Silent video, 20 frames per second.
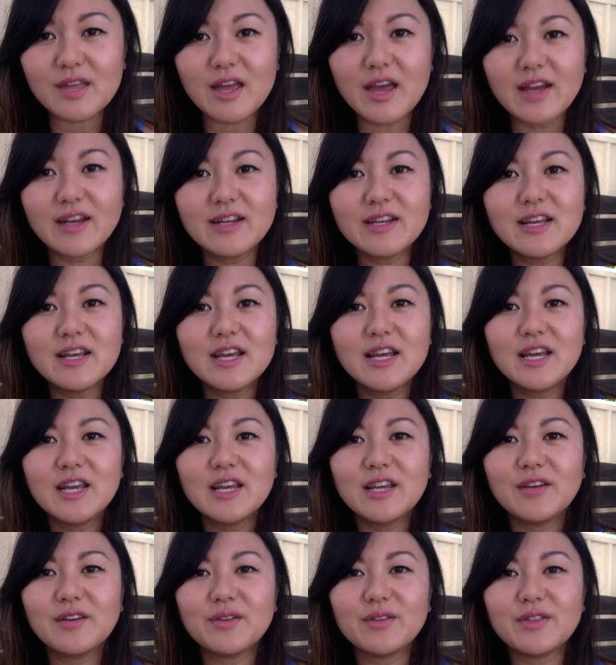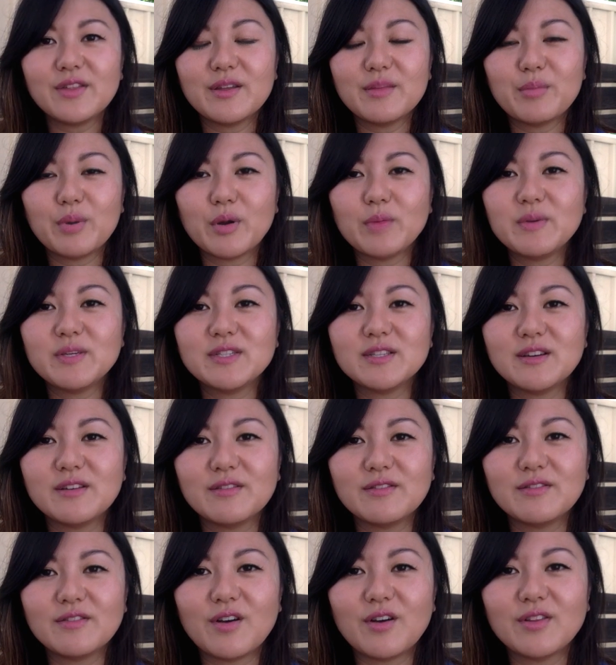And, you know, the purpose of